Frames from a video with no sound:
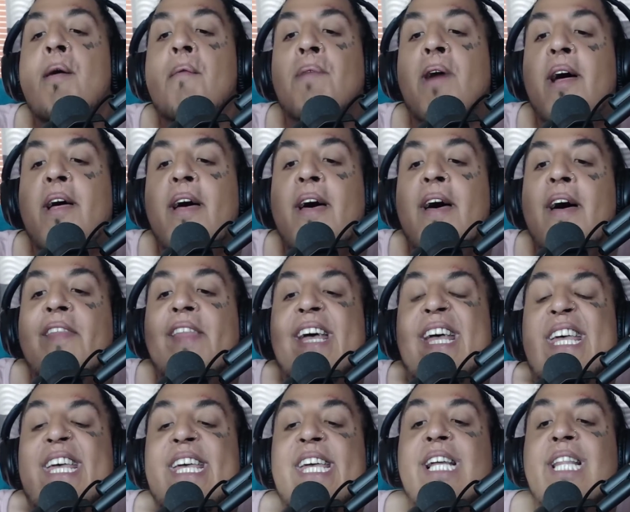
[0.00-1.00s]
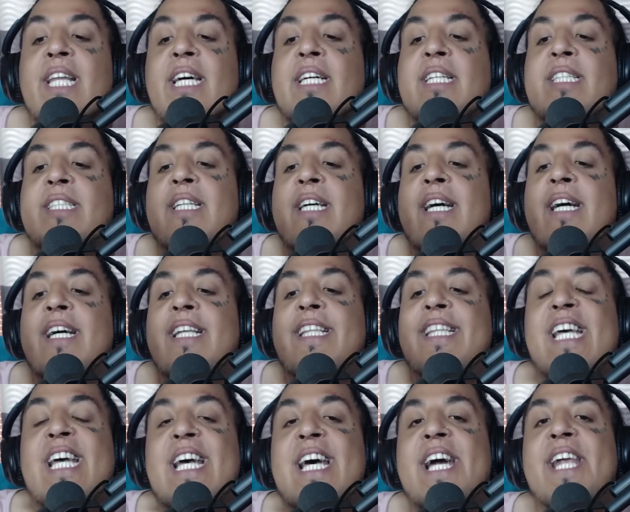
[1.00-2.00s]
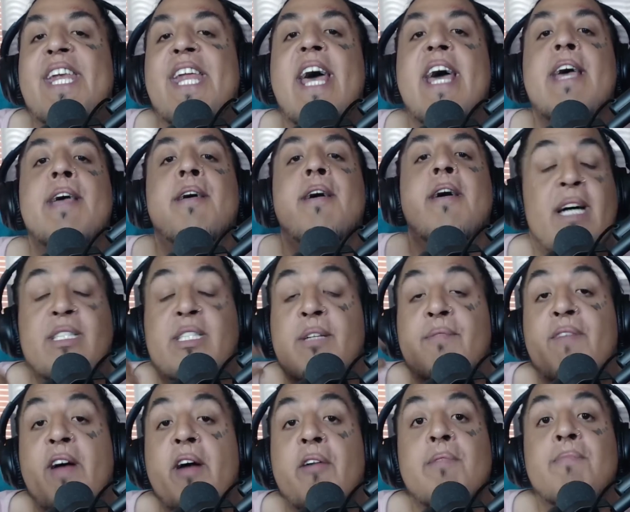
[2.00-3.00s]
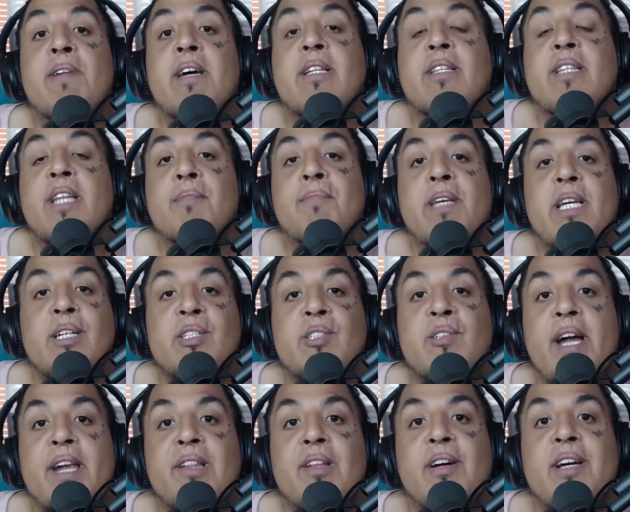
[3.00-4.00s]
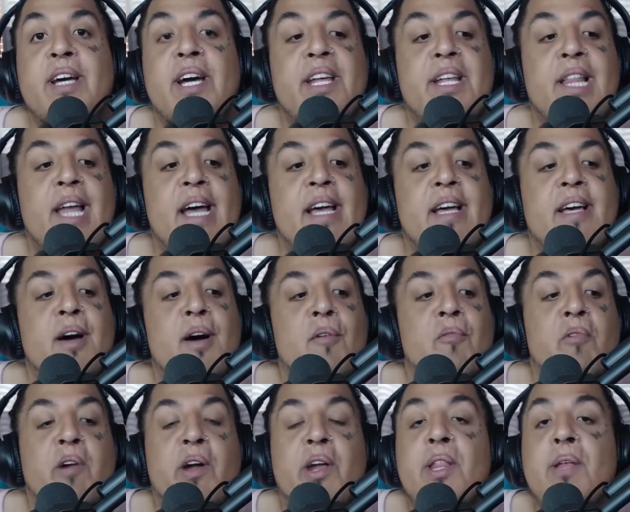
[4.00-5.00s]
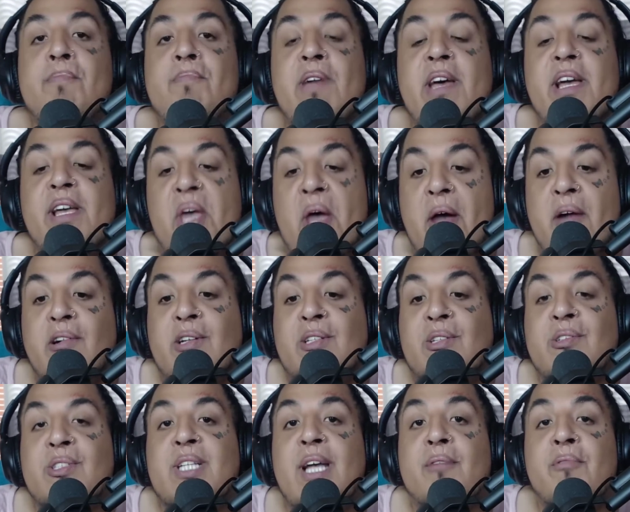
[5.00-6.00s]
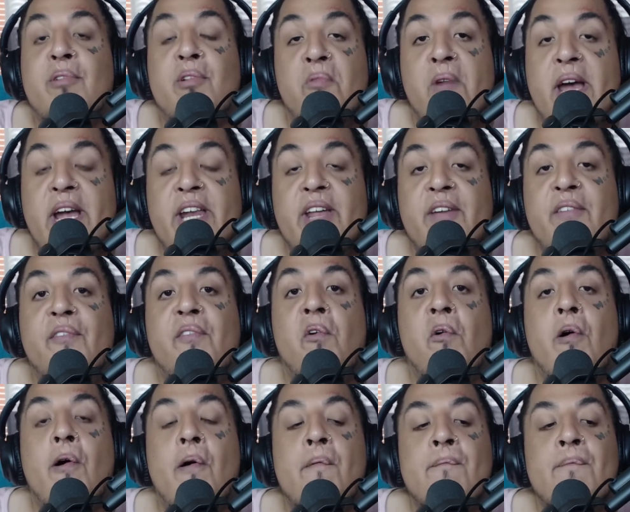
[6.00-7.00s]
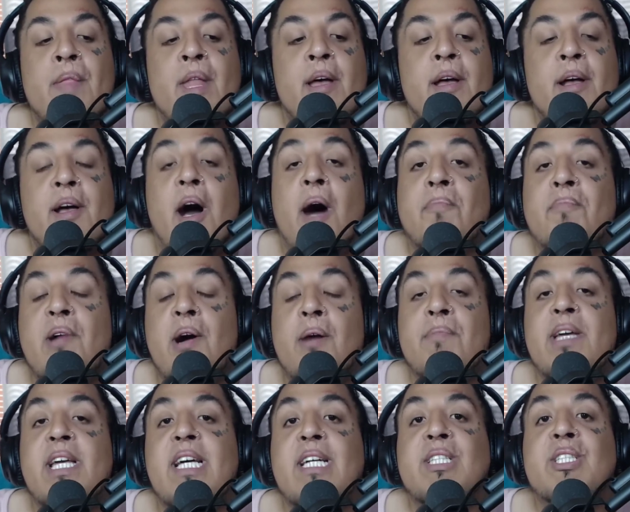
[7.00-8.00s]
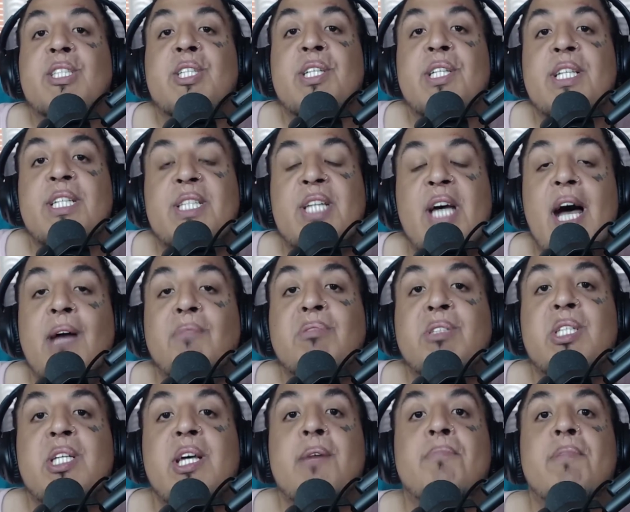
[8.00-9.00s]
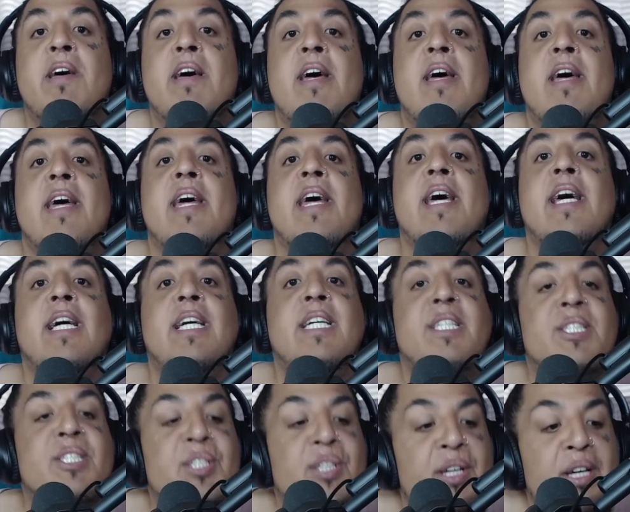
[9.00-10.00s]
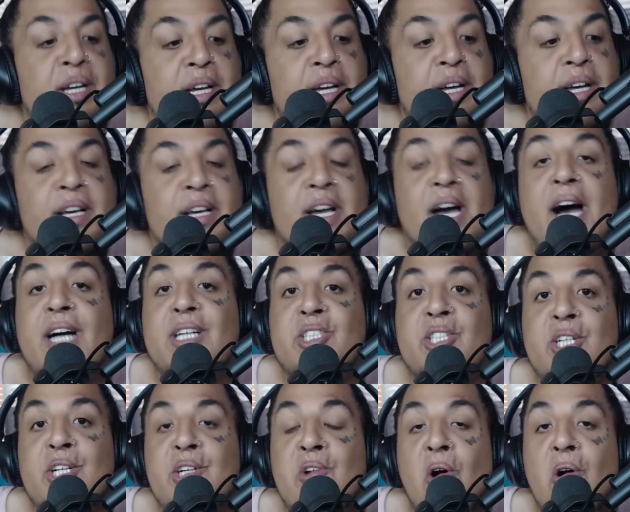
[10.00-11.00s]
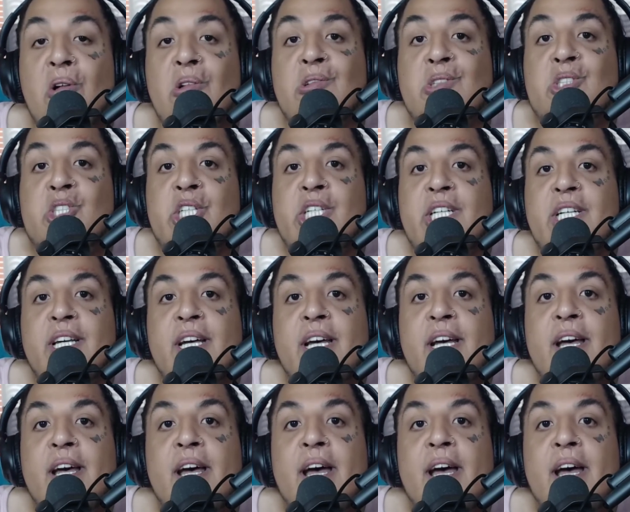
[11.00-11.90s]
But the helix, D N A, that's a very big thing, because you got to look at it like one of the big characters that we're waiting for upcoming into the time skip is Kashin Koji.